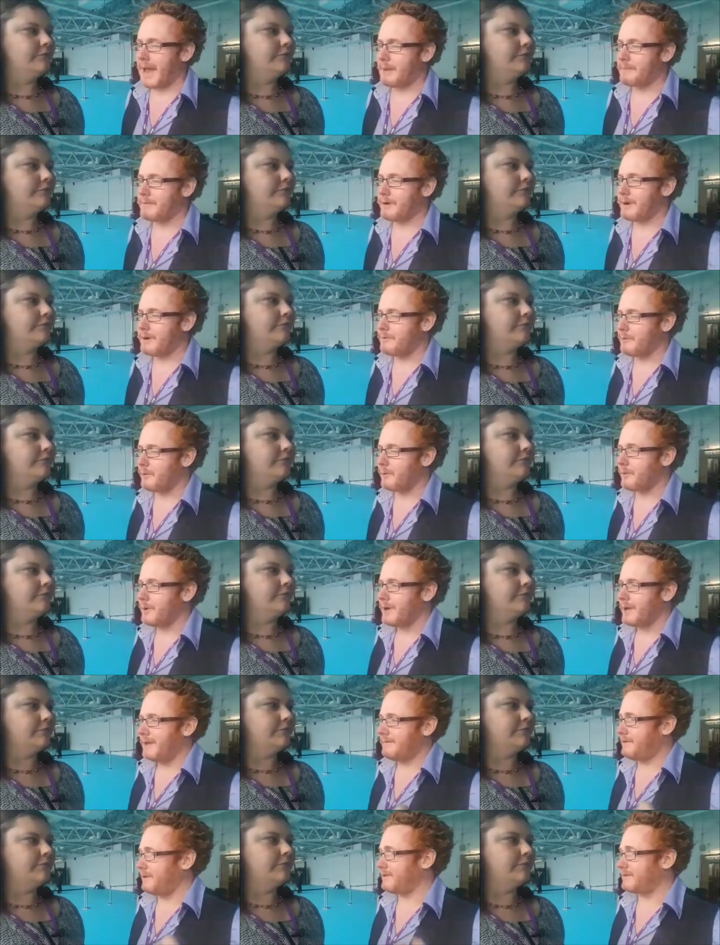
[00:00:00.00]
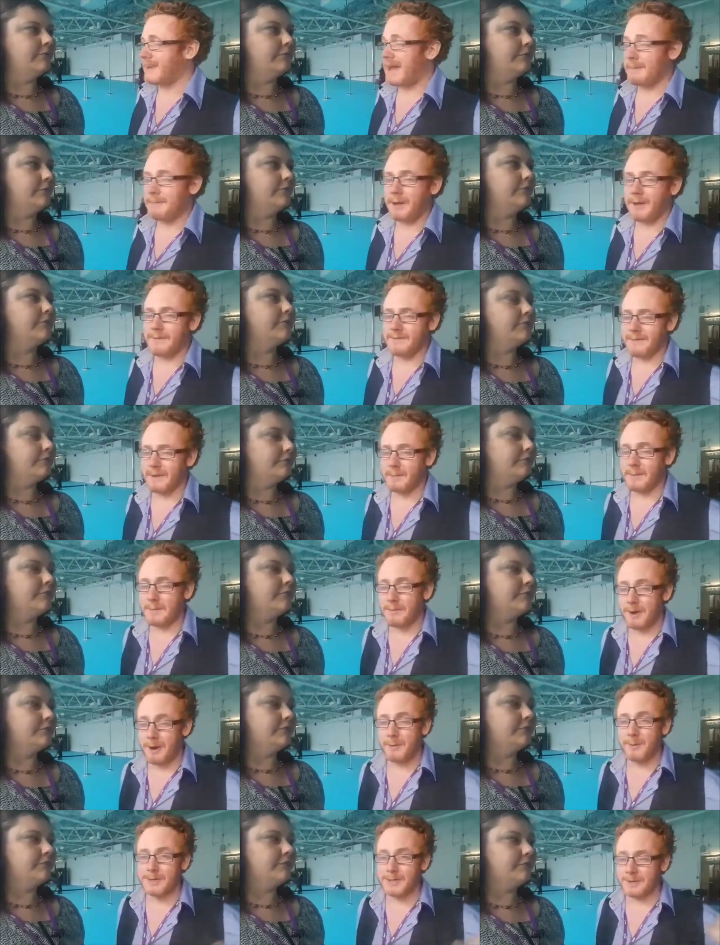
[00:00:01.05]
Speaker 1: camera or if you use an app like
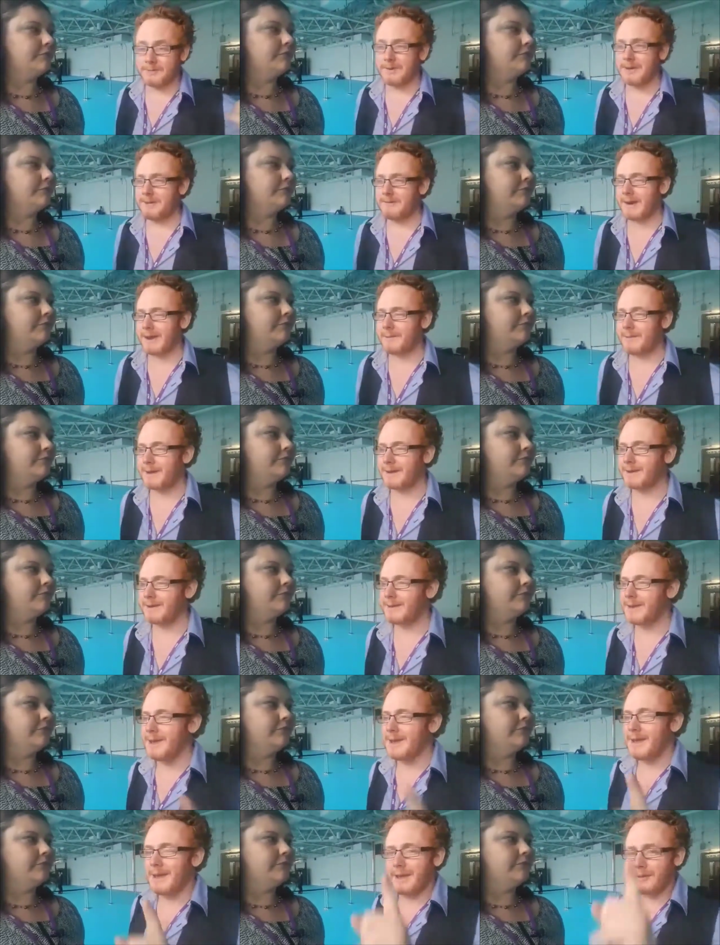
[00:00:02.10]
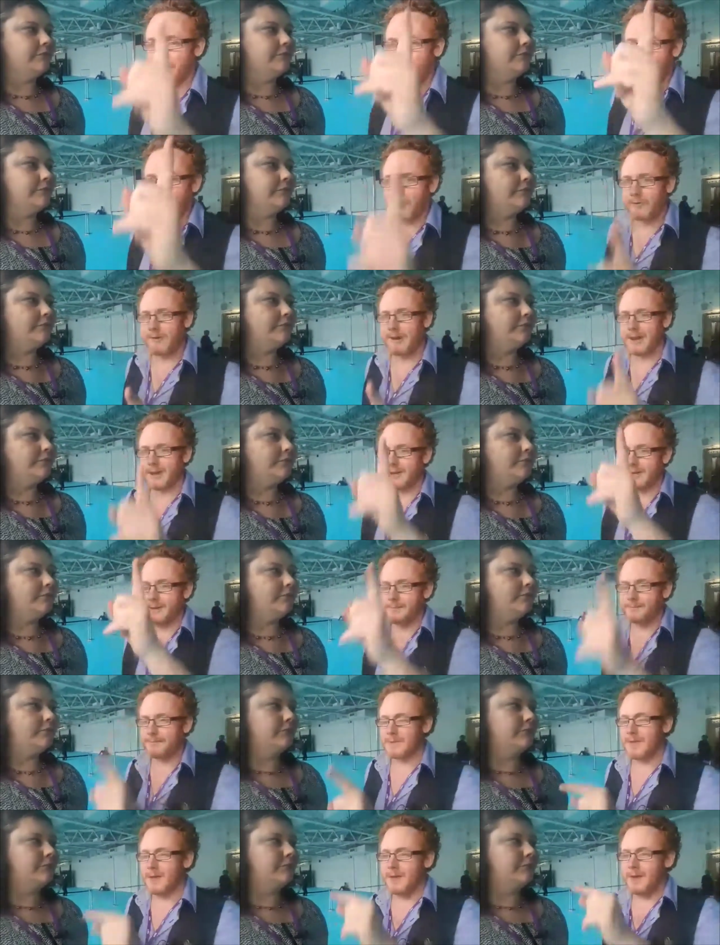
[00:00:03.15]
Filmic Pro, which I'd really recommend, it's got a grid.
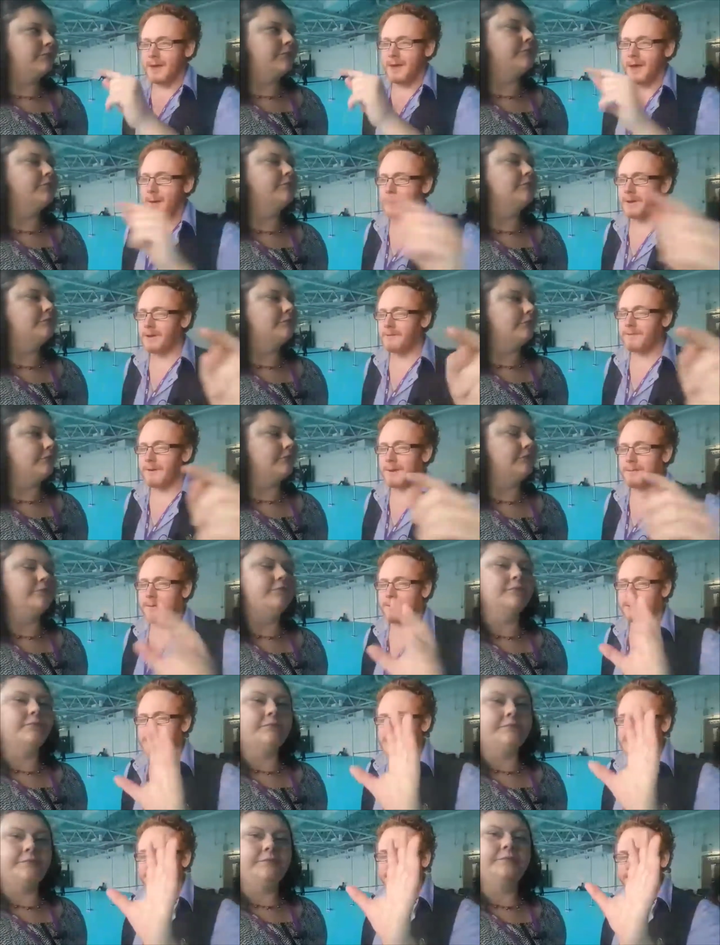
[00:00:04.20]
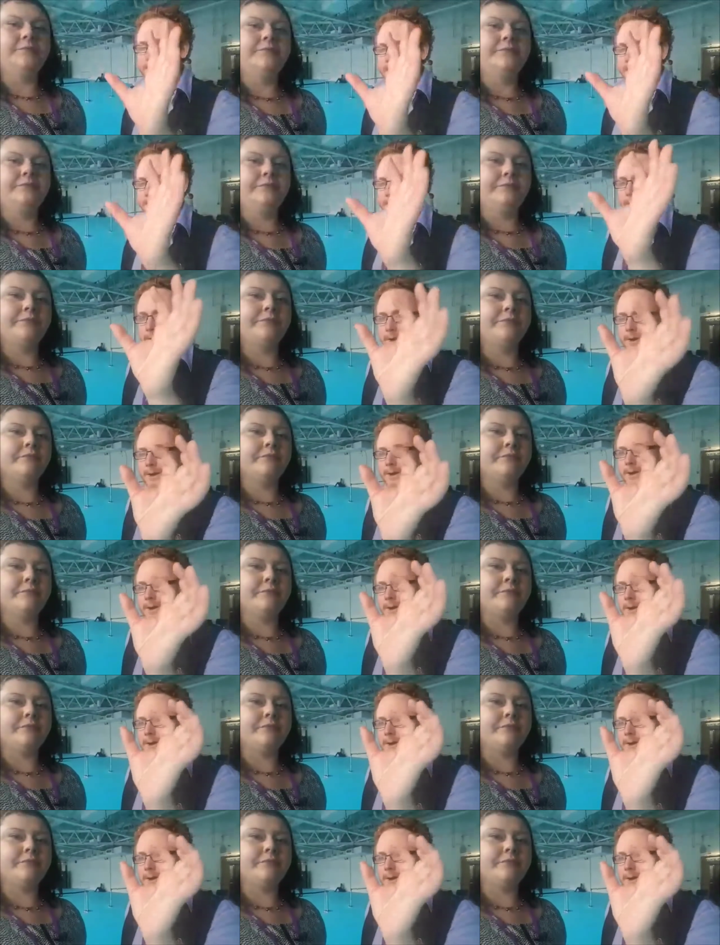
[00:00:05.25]
And when you frame your interview, you put